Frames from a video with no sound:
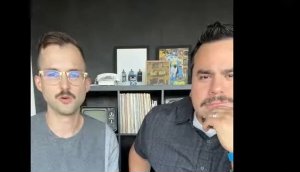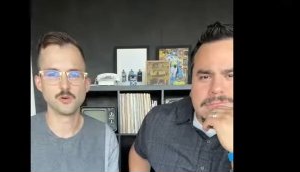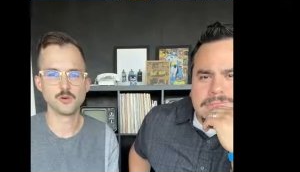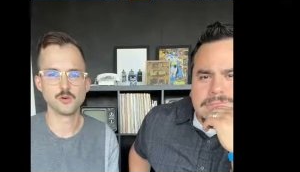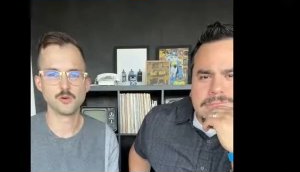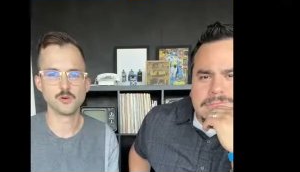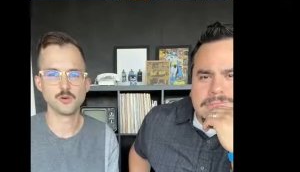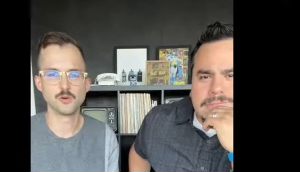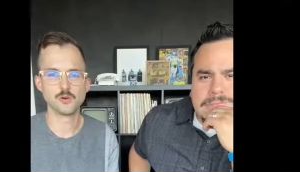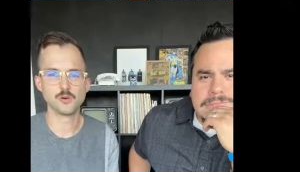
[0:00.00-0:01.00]

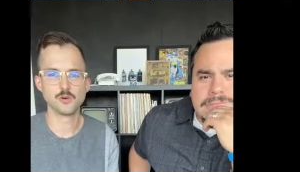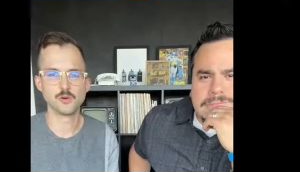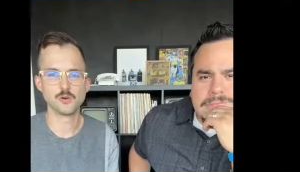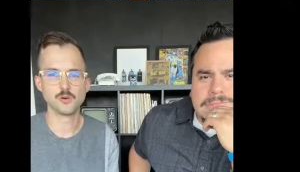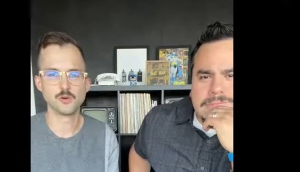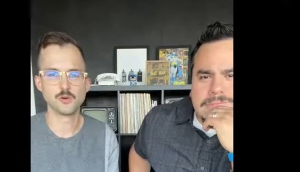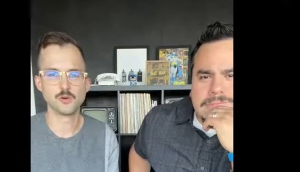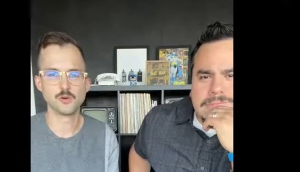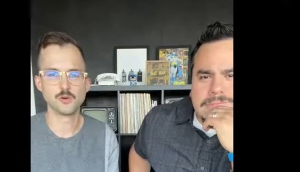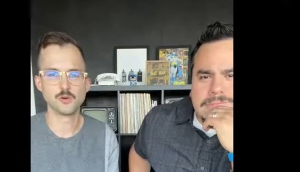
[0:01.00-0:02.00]

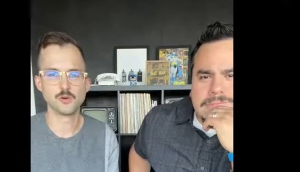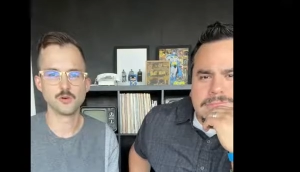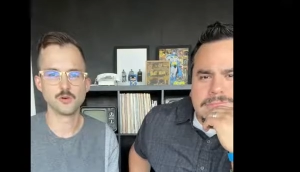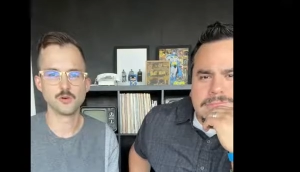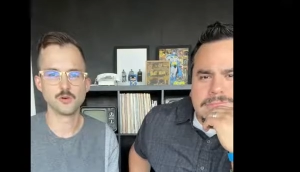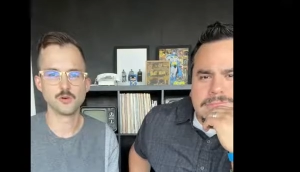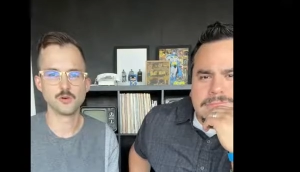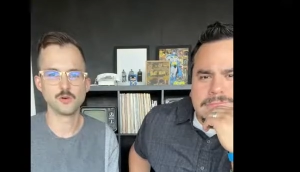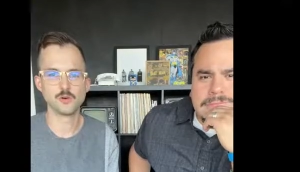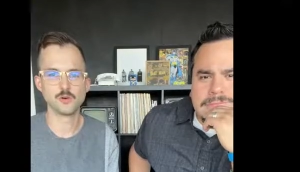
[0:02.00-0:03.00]

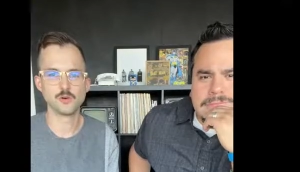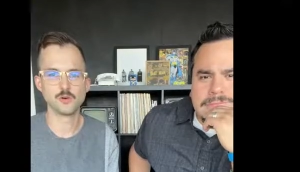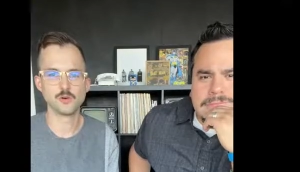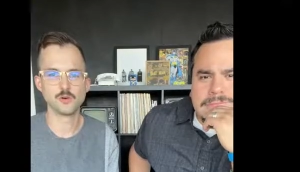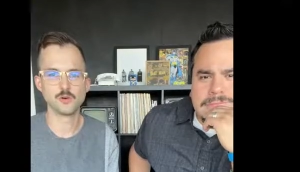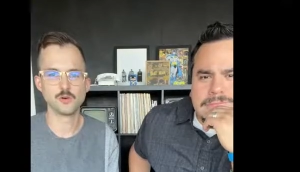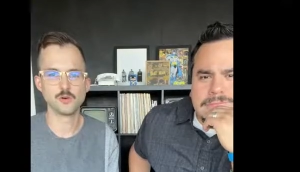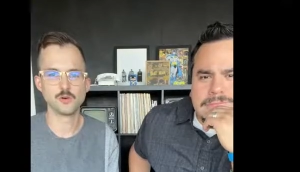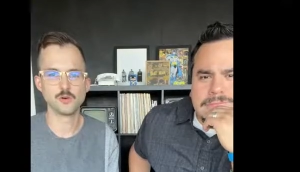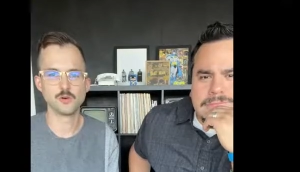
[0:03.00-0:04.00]

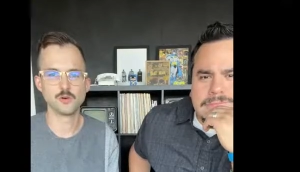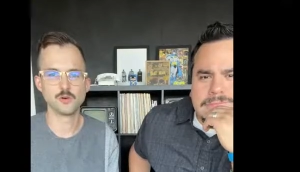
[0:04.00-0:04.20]
Nothing is said.